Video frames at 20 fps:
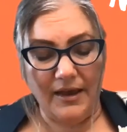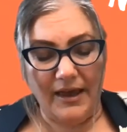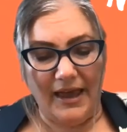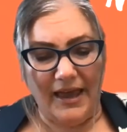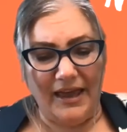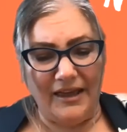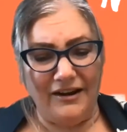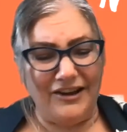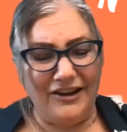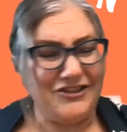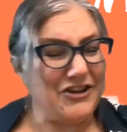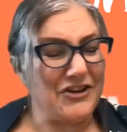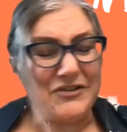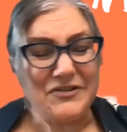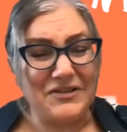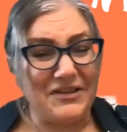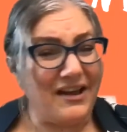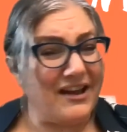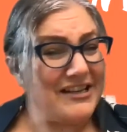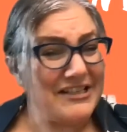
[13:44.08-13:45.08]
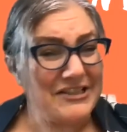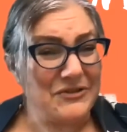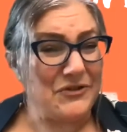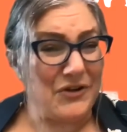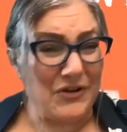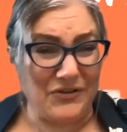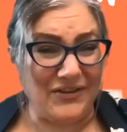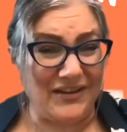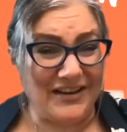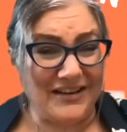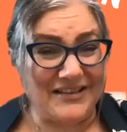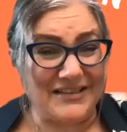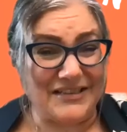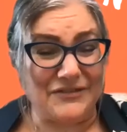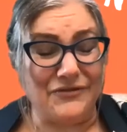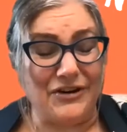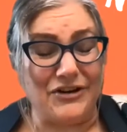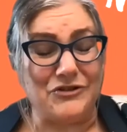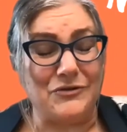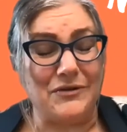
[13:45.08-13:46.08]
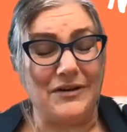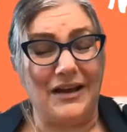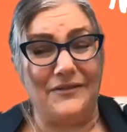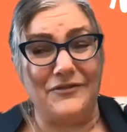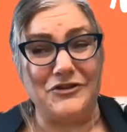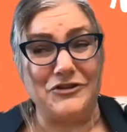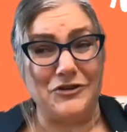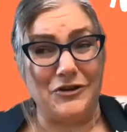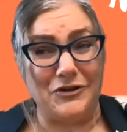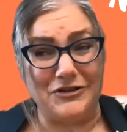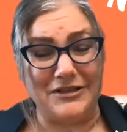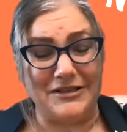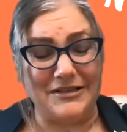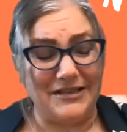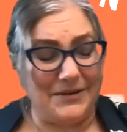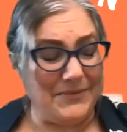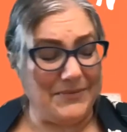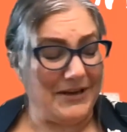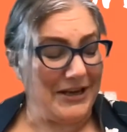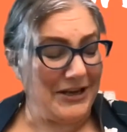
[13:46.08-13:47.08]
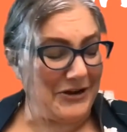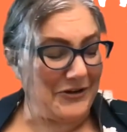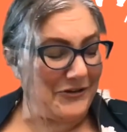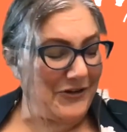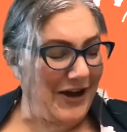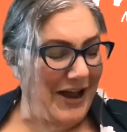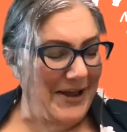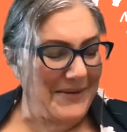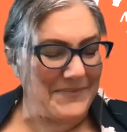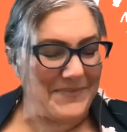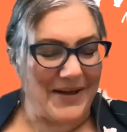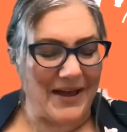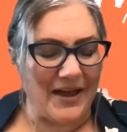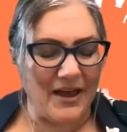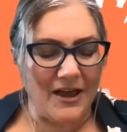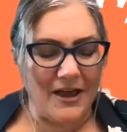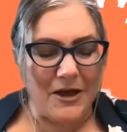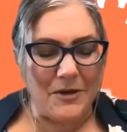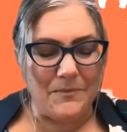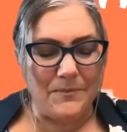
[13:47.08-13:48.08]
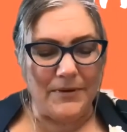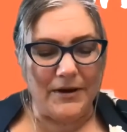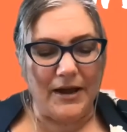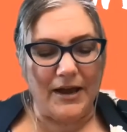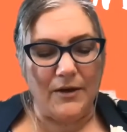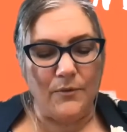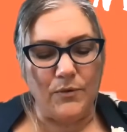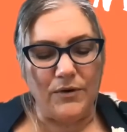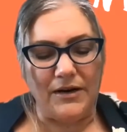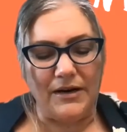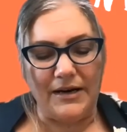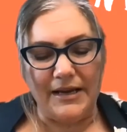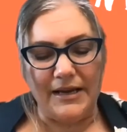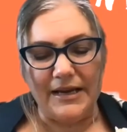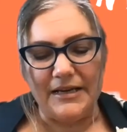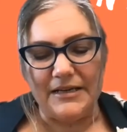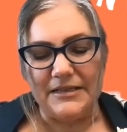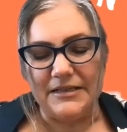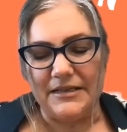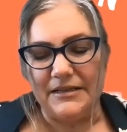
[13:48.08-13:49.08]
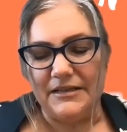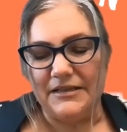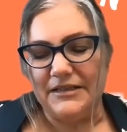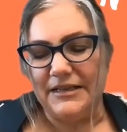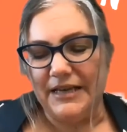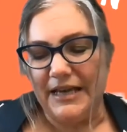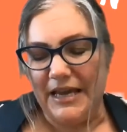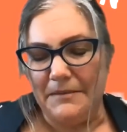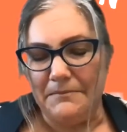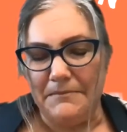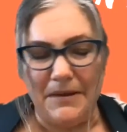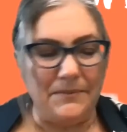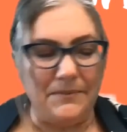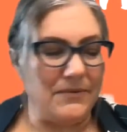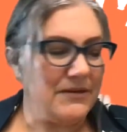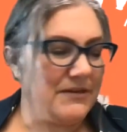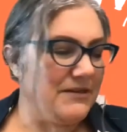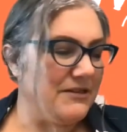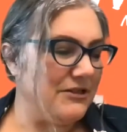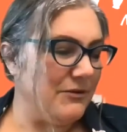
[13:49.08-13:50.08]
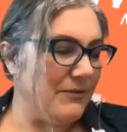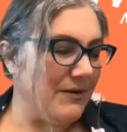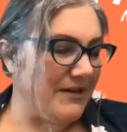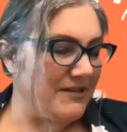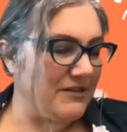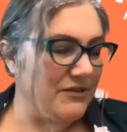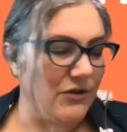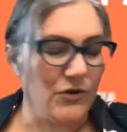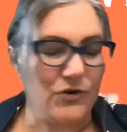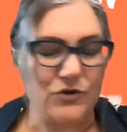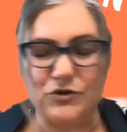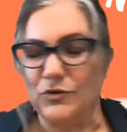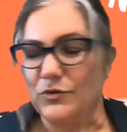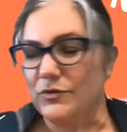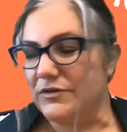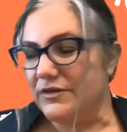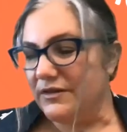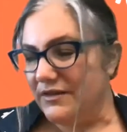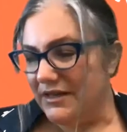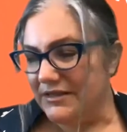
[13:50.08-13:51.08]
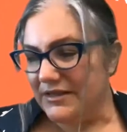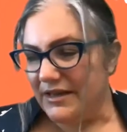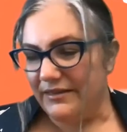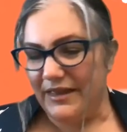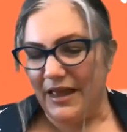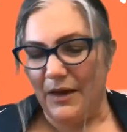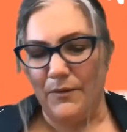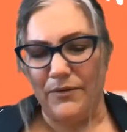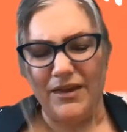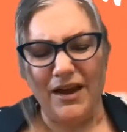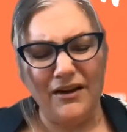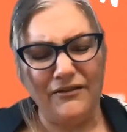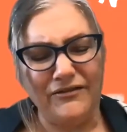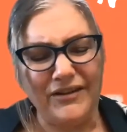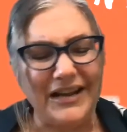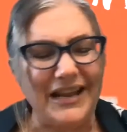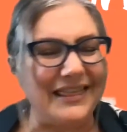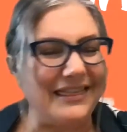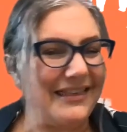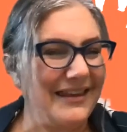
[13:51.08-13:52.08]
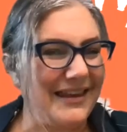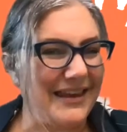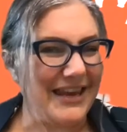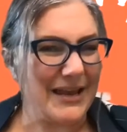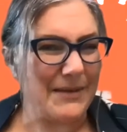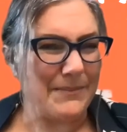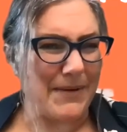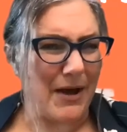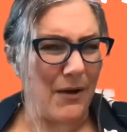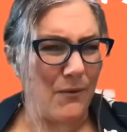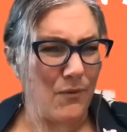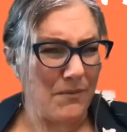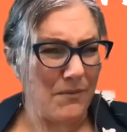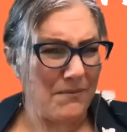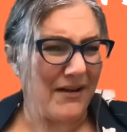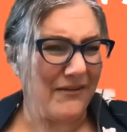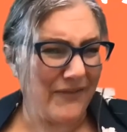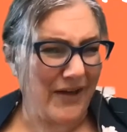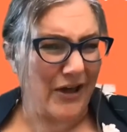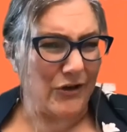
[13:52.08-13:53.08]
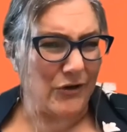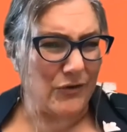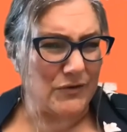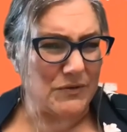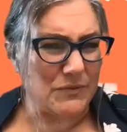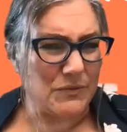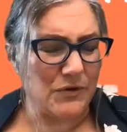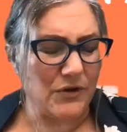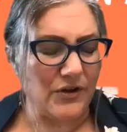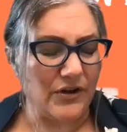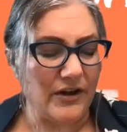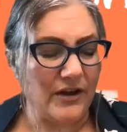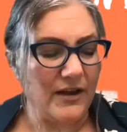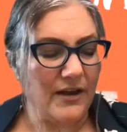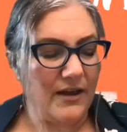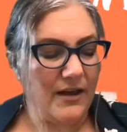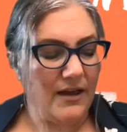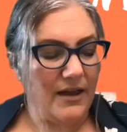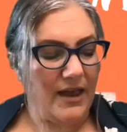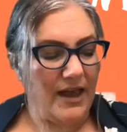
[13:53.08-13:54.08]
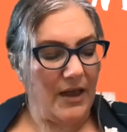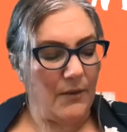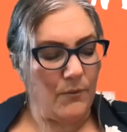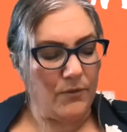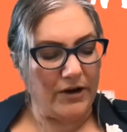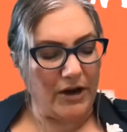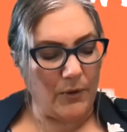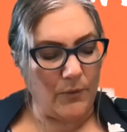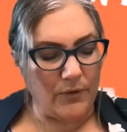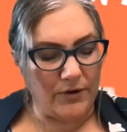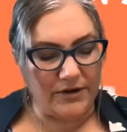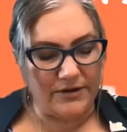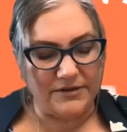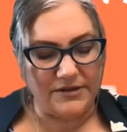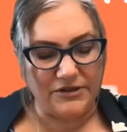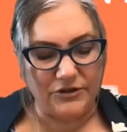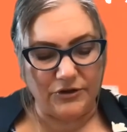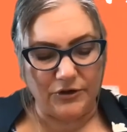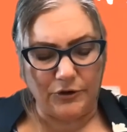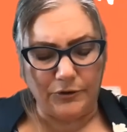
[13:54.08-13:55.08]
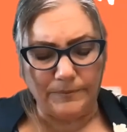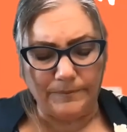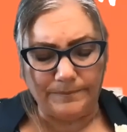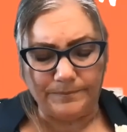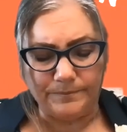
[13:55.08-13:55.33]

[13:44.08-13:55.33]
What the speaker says: And I still don't think it's the Rachel Klaver show, just let me get it right. But I would let team members do our socials and things like that without really thinking about what my values were and what I wanted to do.